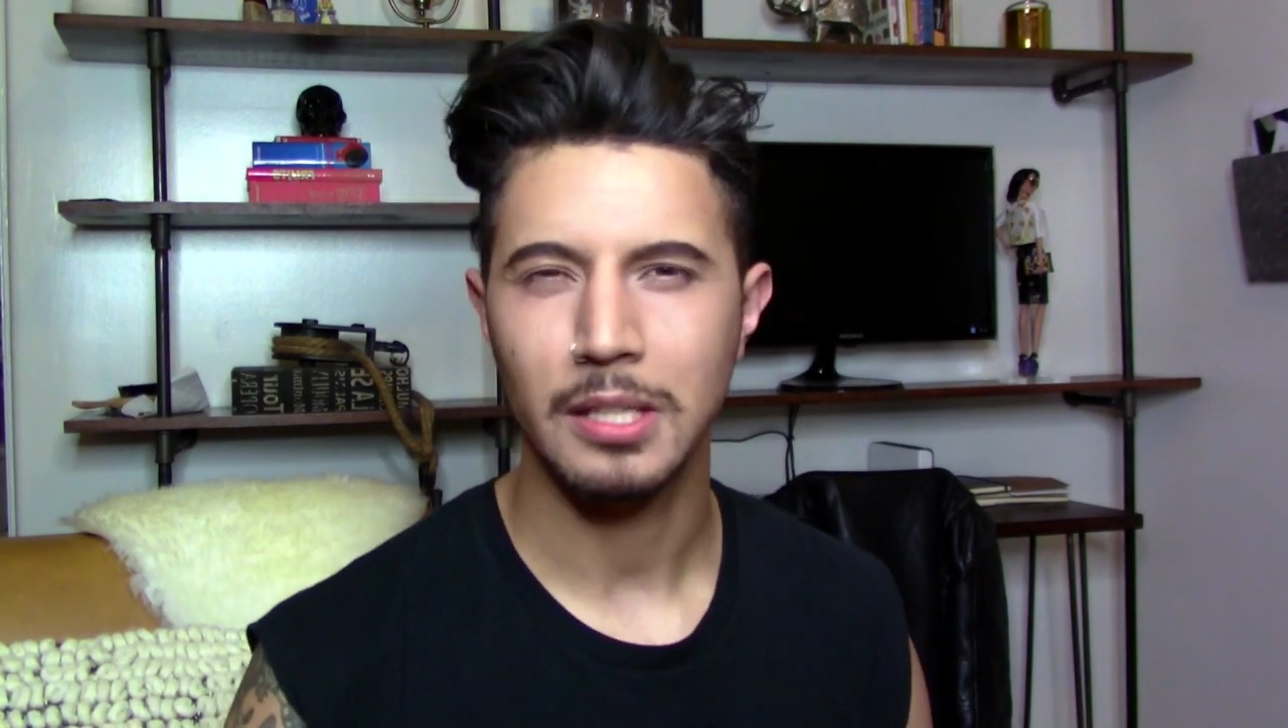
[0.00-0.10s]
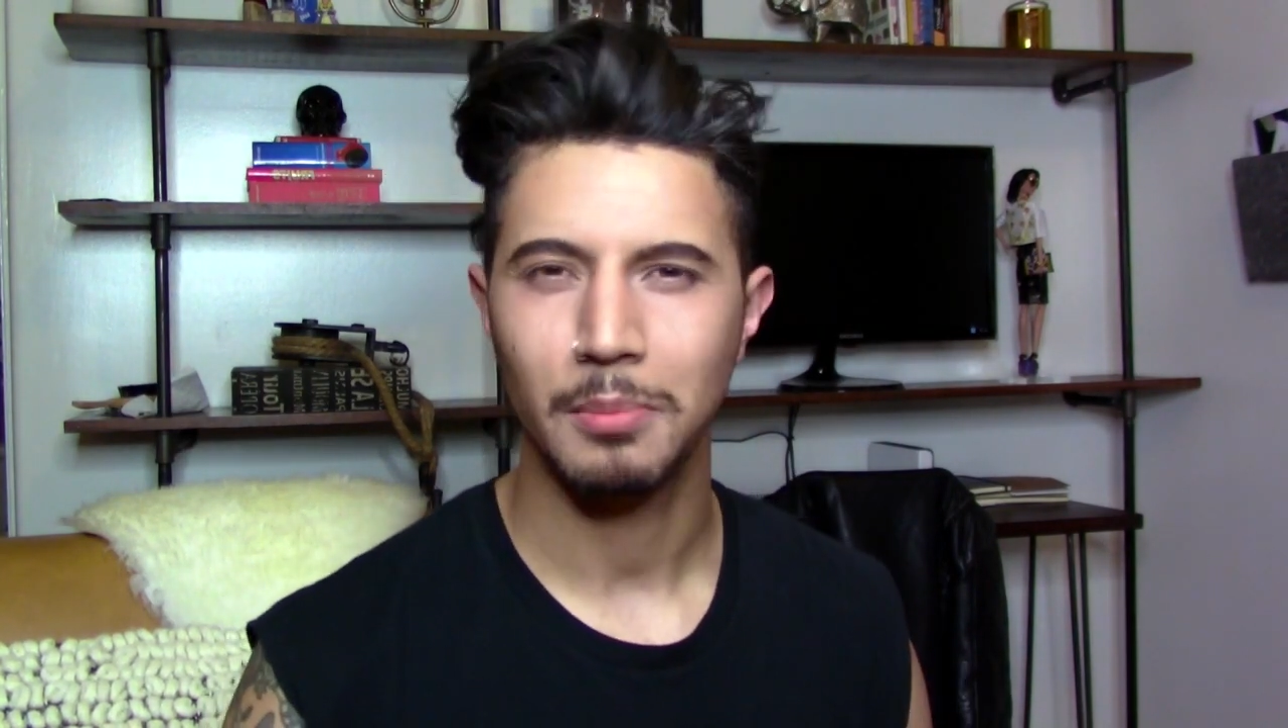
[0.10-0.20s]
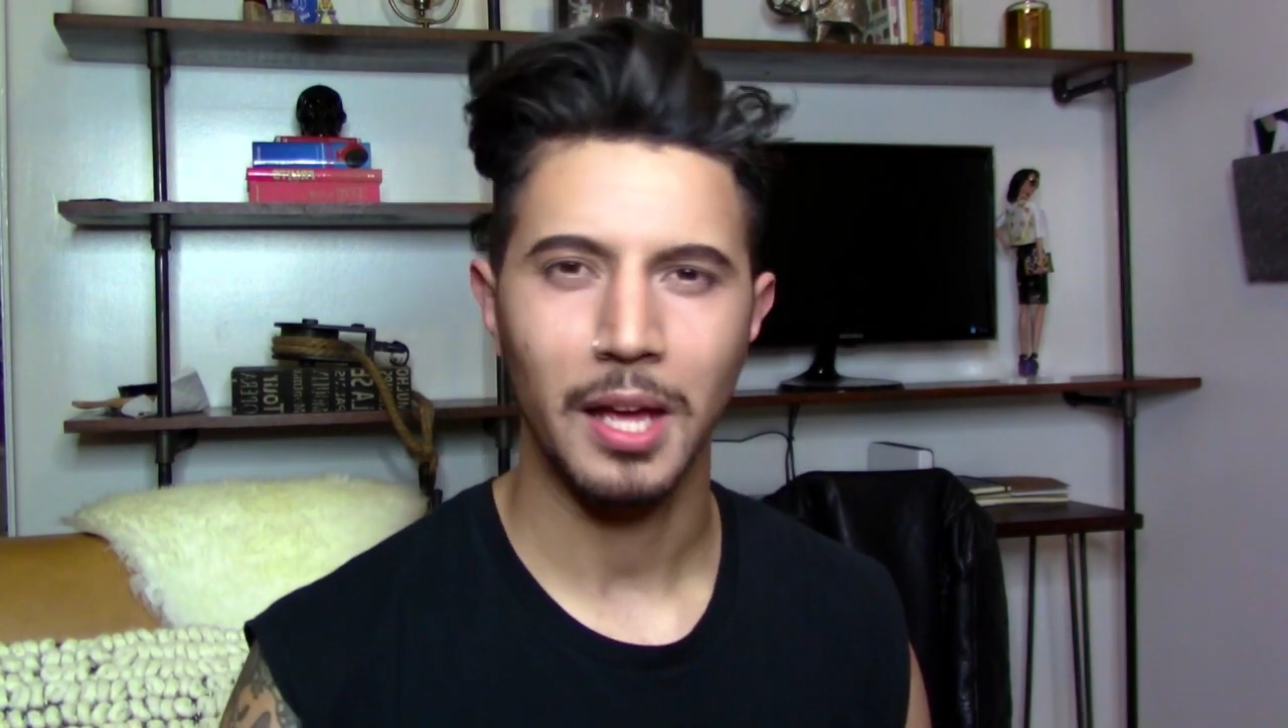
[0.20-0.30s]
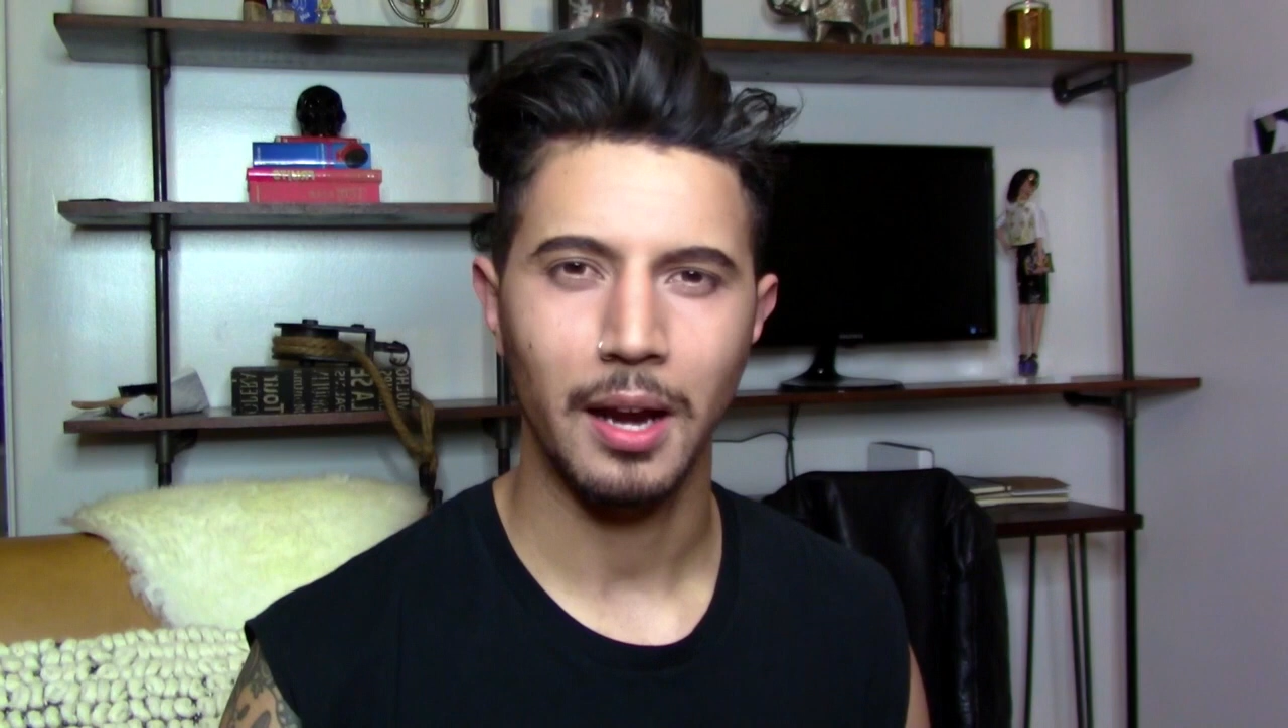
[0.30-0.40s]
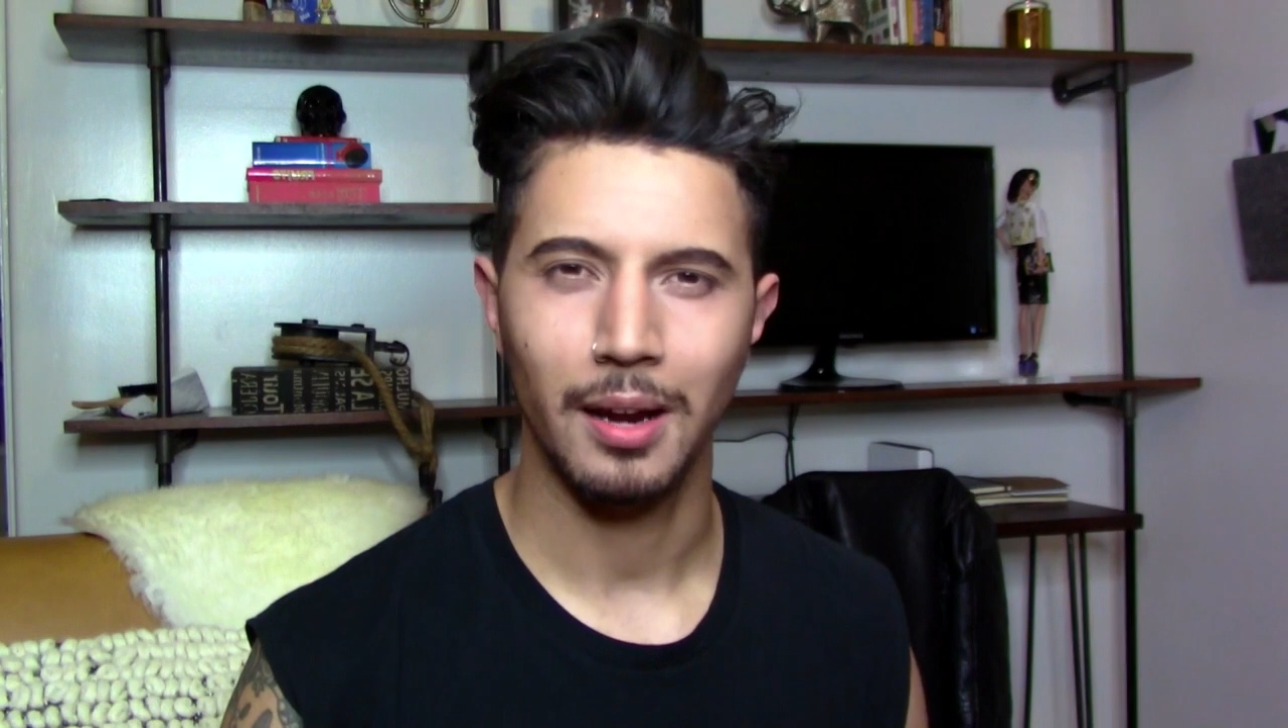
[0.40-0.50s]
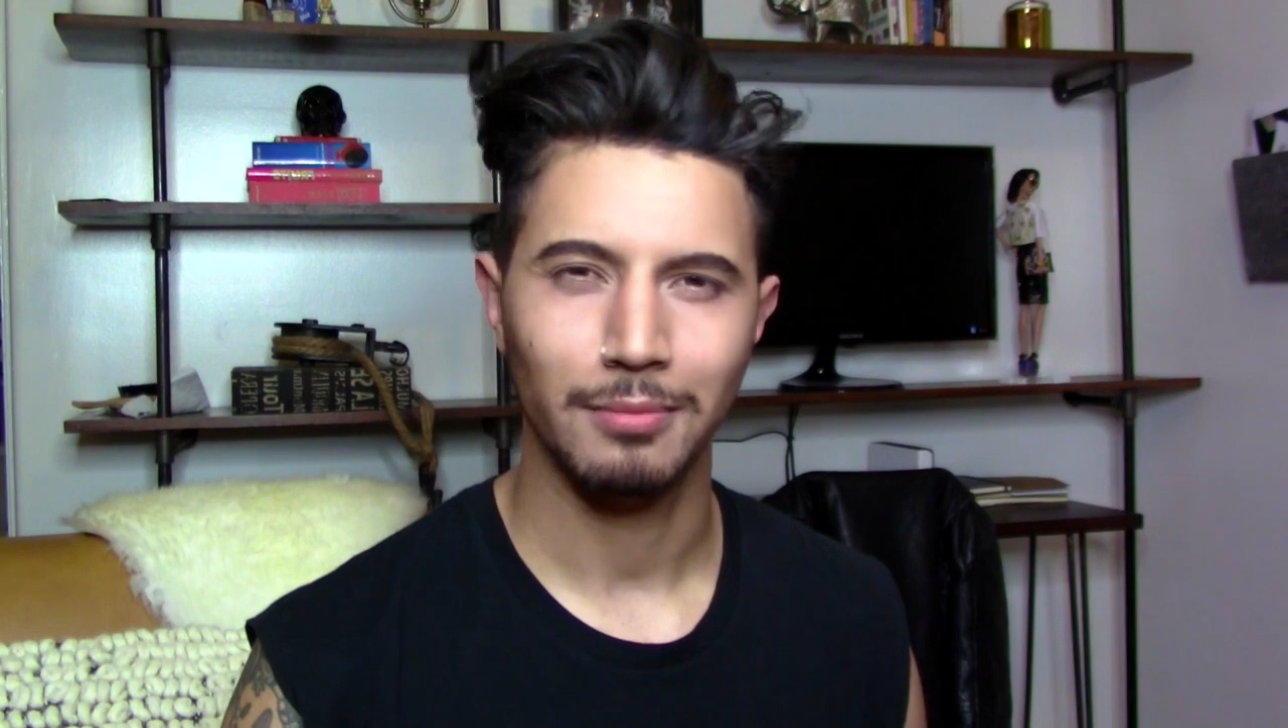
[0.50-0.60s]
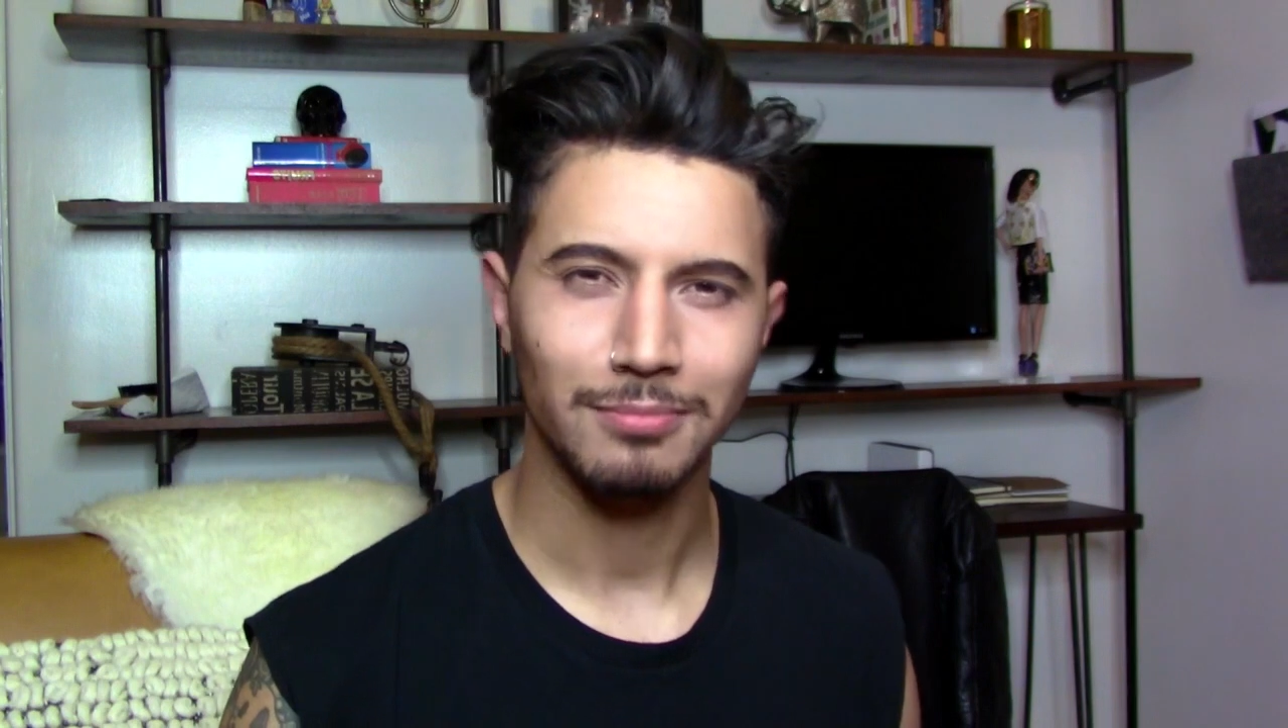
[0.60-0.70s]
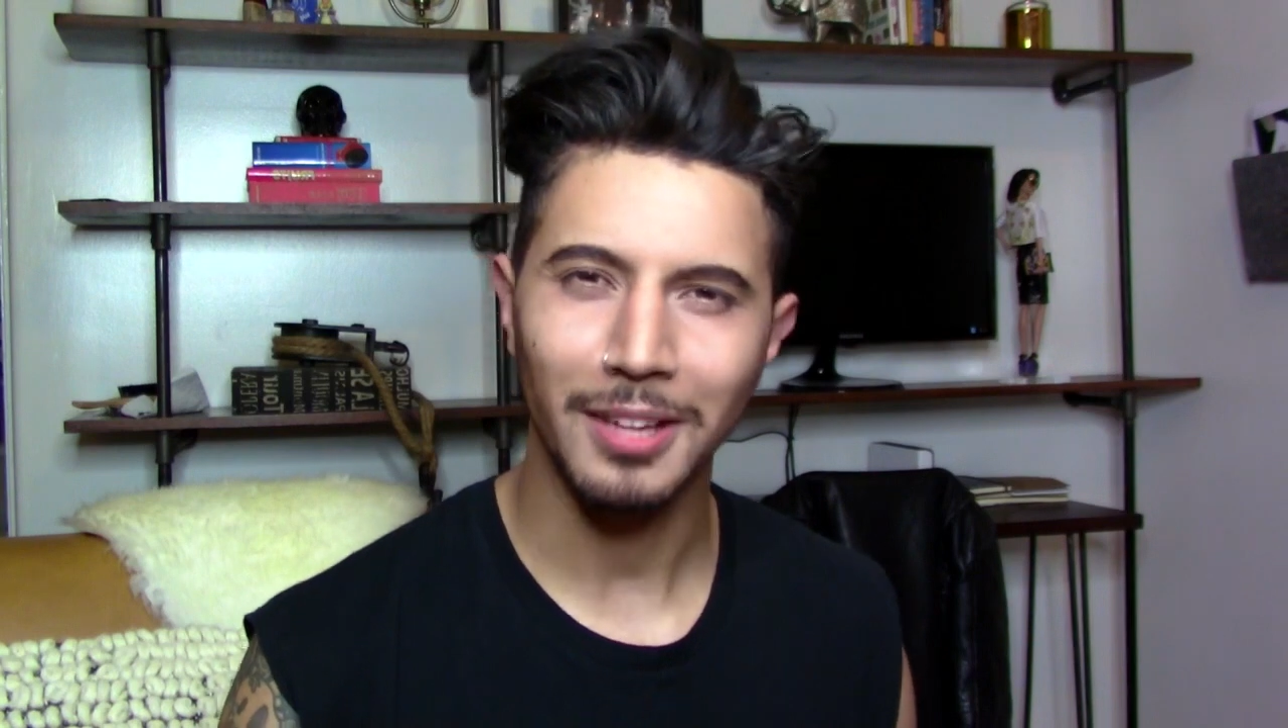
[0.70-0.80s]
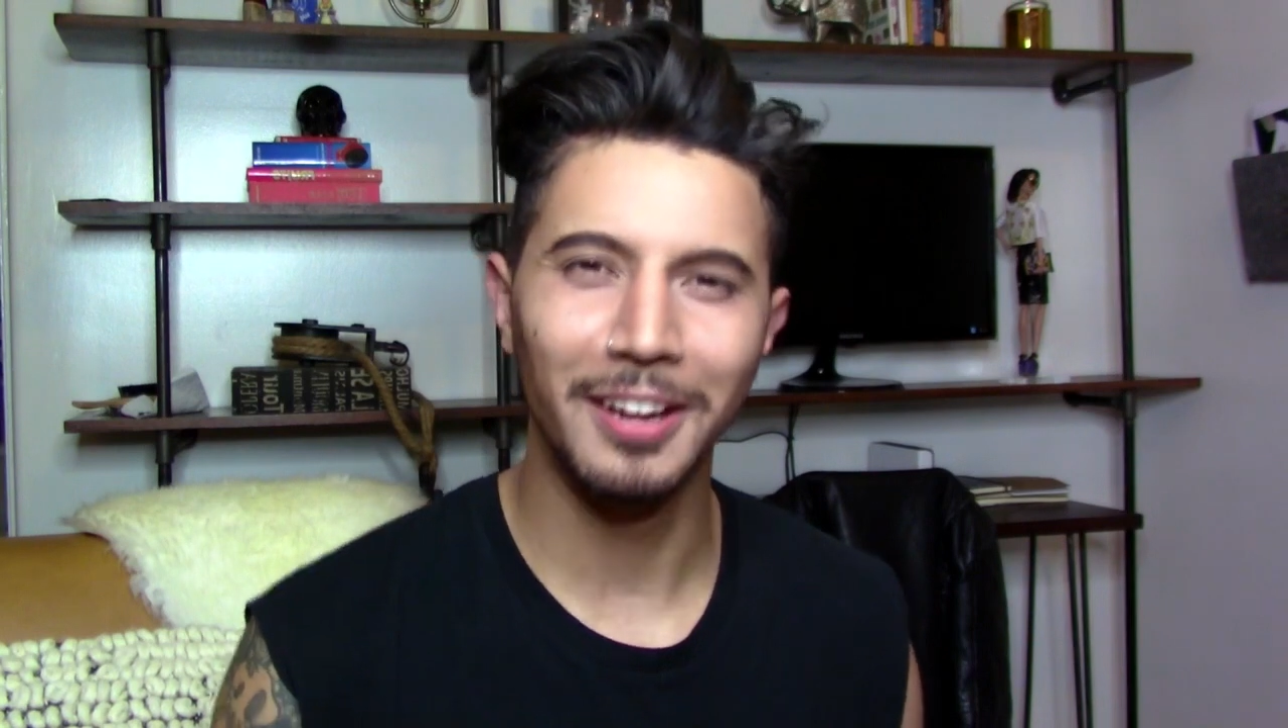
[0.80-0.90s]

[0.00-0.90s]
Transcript: I'm getting.